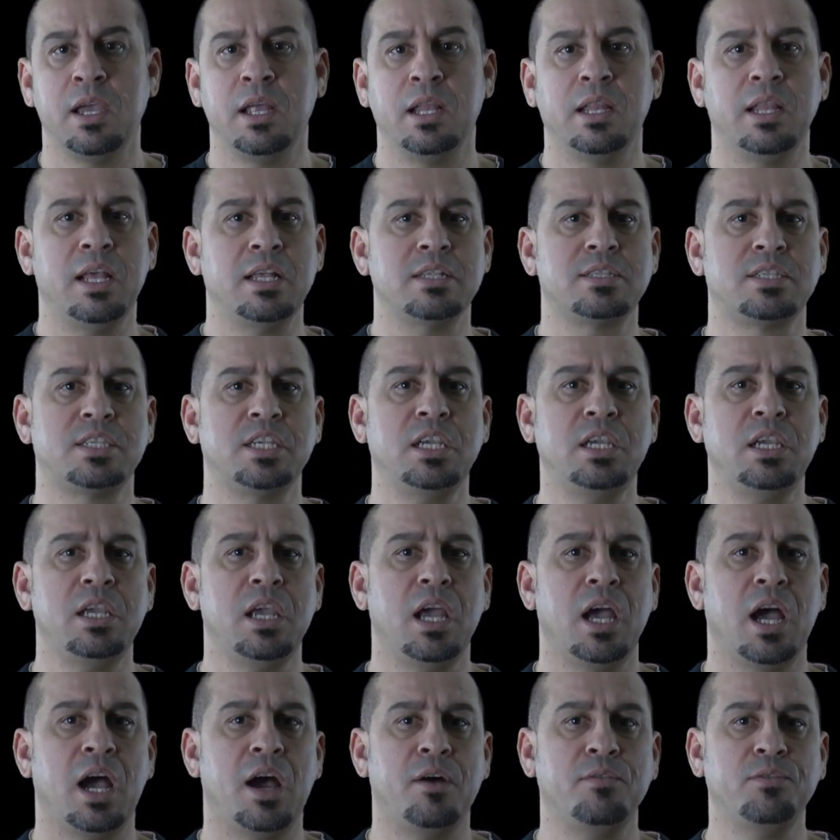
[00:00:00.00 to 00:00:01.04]
Let's
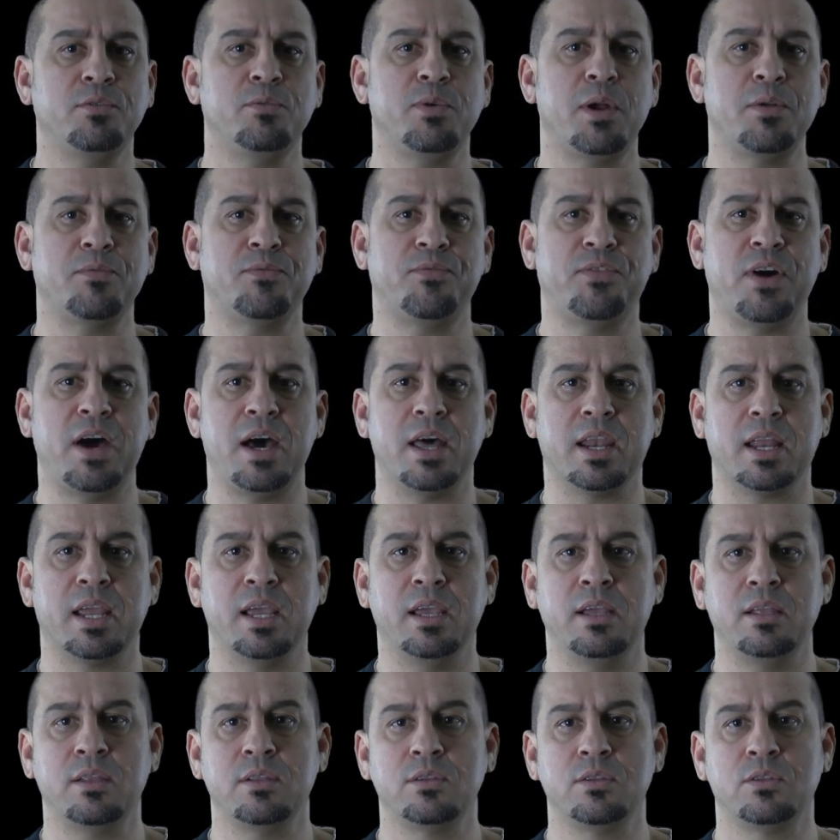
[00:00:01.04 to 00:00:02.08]
see how the verb
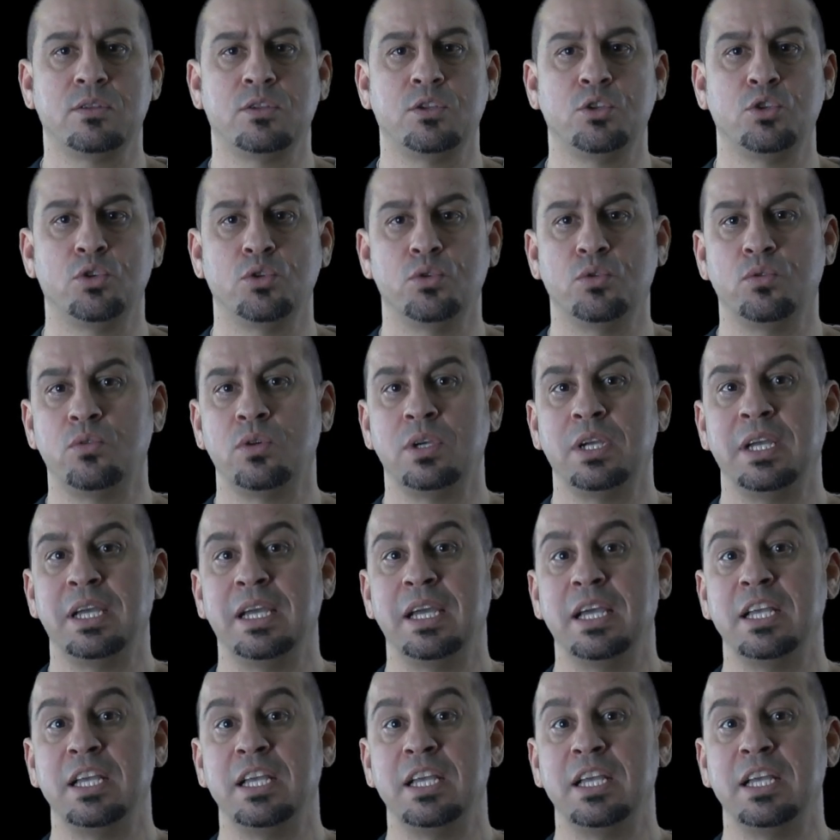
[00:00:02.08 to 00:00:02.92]
fare, to do,